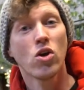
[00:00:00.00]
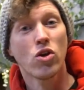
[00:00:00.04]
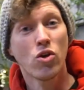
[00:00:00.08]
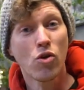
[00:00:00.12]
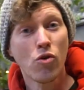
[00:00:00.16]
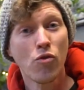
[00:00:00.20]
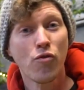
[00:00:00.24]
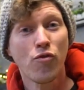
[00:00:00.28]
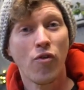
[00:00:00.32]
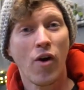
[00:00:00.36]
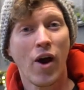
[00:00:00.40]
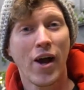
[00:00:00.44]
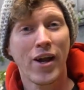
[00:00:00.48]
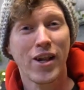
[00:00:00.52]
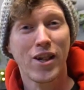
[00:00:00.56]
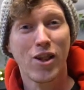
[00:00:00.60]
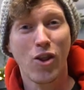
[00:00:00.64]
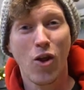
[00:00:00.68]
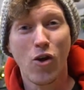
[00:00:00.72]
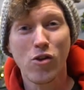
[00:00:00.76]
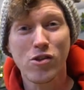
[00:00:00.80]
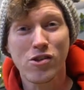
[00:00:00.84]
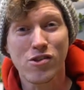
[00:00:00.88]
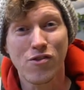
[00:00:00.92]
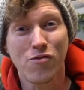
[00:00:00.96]
You'll find
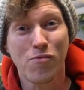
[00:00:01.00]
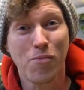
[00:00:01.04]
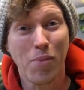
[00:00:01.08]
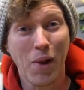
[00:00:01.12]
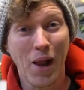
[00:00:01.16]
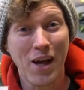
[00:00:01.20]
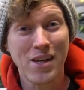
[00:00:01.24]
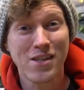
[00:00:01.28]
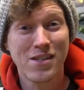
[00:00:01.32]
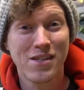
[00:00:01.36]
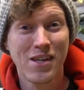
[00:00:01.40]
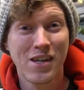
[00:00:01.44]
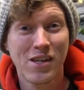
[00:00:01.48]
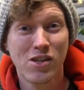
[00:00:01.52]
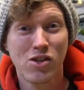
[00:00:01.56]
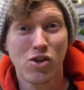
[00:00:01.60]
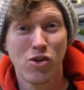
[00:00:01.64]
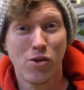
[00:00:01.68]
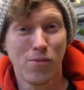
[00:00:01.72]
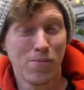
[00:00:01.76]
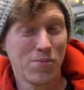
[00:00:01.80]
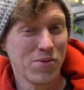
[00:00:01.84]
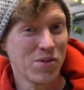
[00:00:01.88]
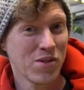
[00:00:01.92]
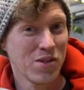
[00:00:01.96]
lots of plastic
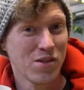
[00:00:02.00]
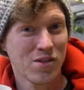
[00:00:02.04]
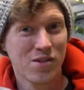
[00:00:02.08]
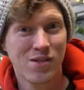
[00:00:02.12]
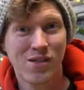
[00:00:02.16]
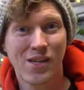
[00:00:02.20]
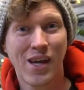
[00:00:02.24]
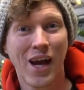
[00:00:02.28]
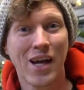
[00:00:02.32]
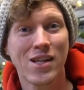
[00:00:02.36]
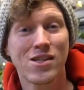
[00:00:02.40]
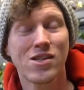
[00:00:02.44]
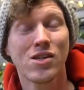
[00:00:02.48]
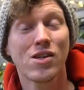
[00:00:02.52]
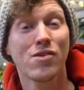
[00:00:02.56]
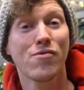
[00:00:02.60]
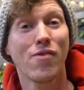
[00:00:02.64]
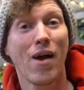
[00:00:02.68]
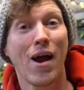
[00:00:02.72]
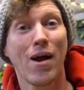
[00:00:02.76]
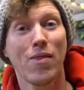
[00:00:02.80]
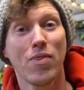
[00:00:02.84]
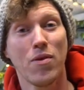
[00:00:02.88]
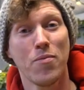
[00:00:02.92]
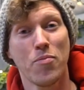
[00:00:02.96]
tubs scattered
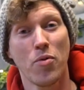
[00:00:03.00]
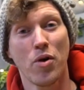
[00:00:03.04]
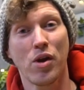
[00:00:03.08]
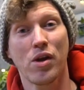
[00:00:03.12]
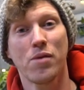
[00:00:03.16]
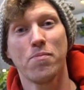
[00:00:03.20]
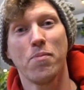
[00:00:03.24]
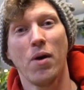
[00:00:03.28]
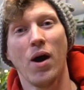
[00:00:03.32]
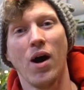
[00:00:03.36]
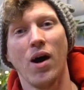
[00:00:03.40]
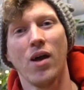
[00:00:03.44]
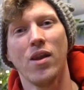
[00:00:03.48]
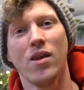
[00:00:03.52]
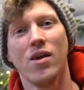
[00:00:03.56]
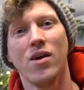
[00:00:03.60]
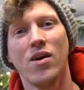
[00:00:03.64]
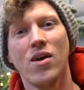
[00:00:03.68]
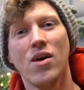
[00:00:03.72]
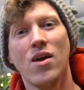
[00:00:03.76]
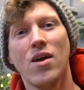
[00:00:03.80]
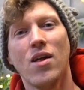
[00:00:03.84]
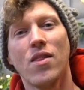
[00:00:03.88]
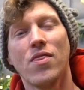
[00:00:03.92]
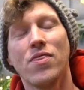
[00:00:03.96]
around the brick barn.
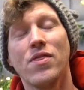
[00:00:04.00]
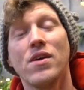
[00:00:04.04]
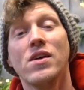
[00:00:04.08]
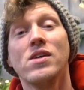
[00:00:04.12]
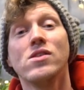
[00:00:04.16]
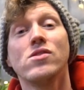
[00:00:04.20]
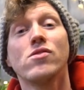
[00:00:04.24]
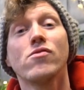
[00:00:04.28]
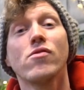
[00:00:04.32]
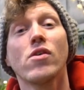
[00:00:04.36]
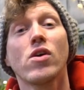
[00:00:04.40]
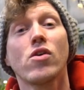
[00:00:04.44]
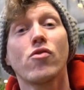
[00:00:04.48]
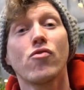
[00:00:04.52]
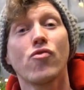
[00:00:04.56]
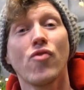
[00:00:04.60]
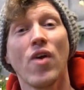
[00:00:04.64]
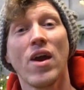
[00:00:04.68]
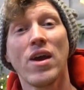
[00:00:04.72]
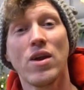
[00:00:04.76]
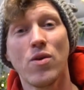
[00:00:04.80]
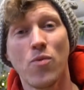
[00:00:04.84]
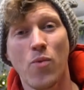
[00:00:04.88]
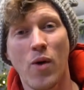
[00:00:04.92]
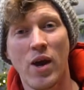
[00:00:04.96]
These are a
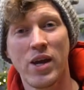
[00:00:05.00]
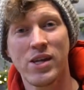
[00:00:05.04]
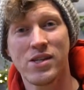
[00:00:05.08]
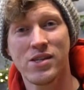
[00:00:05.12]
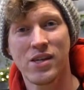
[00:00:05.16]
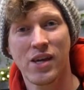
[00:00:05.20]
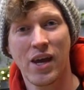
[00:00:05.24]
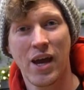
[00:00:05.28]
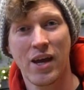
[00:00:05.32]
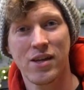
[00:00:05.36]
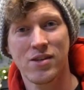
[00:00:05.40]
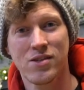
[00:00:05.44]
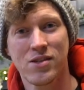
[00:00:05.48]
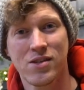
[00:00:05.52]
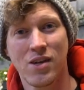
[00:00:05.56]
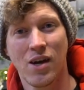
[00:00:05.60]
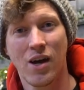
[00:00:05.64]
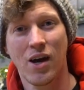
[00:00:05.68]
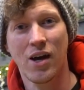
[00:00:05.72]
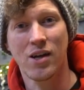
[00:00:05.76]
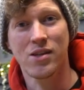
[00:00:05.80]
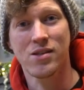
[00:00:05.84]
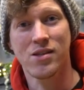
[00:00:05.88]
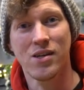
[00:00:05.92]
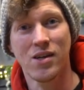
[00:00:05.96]
great way to get
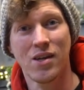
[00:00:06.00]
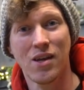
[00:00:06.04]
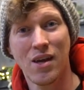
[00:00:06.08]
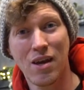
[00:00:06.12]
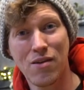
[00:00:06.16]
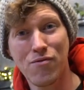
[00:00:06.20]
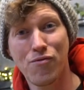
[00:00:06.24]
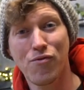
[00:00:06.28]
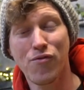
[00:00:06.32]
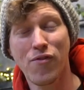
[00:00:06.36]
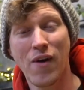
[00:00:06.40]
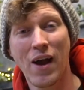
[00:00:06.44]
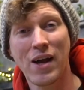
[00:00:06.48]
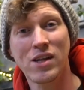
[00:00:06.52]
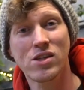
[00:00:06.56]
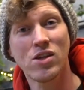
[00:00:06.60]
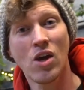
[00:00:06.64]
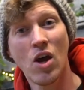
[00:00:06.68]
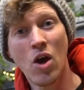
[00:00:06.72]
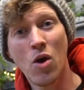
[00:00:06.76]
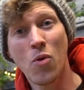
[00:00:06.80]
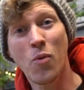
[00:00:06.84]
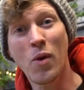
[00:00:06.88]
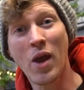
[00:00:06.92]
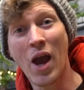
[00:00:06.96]
started. In fact,
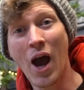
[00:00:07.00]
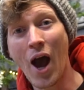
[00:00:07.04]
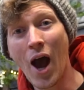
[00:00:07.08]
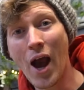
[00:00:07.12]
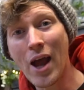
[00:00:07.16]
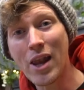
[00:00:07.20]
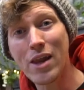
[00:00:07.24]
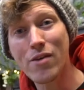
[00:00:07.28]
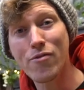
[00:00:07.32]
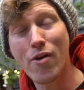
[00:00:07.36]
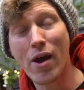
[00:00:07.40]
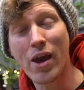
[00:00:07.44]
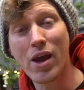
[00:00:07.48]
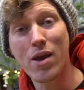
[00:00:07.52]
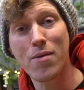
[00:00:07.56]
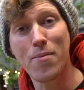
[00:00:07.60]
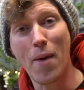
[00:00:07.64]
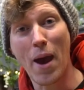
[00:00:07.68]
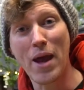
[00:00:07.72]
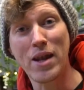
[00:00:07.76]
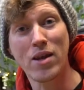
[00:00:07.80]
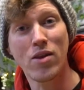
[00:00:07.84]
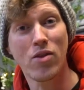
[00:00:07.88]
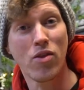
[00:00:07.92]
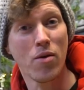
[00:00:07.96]
we highly
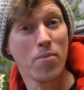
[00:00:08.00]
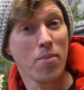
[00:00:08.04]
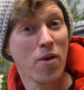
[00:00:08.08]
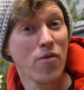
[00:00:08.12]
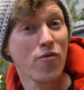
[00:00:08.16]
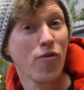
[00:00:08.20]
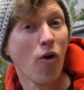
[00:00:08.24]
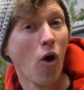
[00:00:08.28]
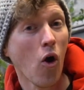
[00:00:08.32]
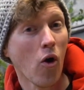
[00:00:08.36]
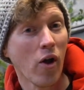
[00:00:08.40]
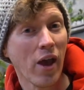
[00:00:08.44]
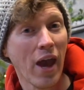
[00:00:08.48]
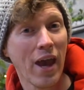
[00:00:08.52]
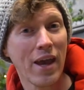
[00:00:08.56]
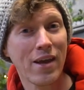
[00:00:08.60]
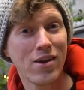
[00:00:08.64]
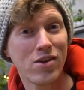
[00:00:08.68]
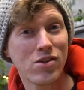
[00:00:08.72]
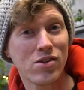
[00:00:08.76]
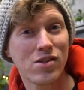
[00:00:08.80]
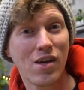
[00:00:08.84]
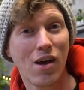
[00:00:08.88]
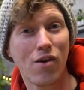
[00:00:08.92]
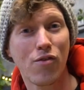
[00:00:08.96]
recommend that before getting
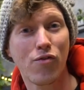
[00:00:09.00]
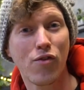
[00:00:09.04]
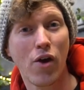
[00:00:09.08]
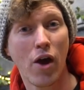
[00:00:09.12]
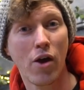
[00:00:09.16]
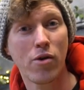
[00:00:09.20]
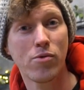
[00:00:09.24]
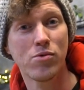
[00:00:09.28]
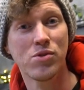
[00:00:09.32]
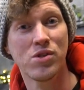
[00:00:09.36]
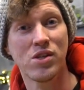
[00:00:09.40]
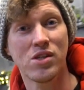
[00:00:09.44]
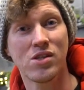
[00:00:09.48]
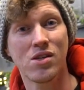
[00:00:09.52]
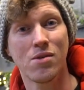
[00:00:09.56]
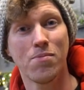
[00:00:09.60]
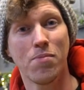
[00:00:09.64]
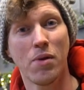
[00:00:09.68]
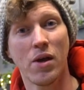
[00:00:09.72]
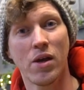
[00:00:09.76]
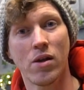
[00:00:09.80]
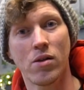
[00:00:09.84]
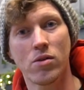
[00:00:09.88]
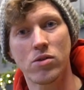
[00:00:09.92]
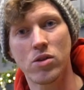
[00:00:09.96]
yourself cosy to
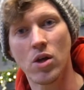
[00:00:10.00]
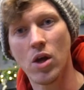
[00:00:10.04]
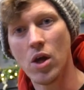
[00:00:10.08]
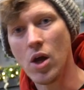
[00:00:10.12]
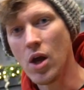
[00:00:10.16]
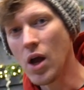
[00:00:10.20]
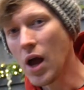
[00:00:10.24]
build,